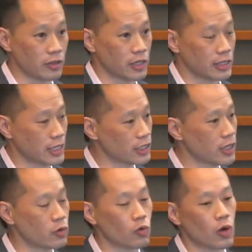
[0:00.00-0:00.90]
Essentially,
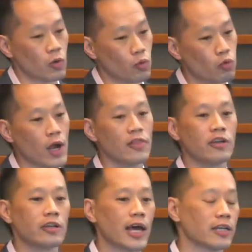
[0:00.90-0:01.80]
they run their
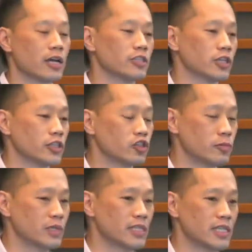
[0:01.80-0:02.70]
diagnostic and
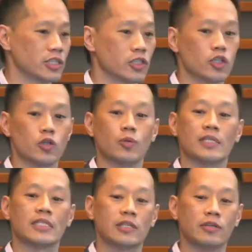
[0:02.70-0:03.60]
treatment decisions through a
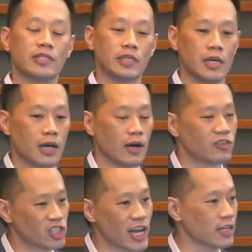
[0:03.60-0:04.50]
series of
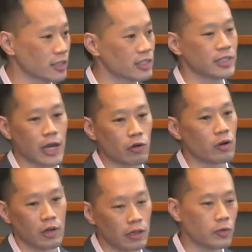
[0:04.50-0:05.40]
checklists. Now we're
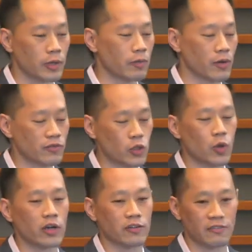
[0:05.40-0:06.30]
a little bit above
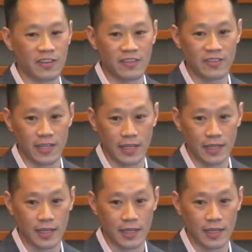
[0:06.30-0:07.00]
250.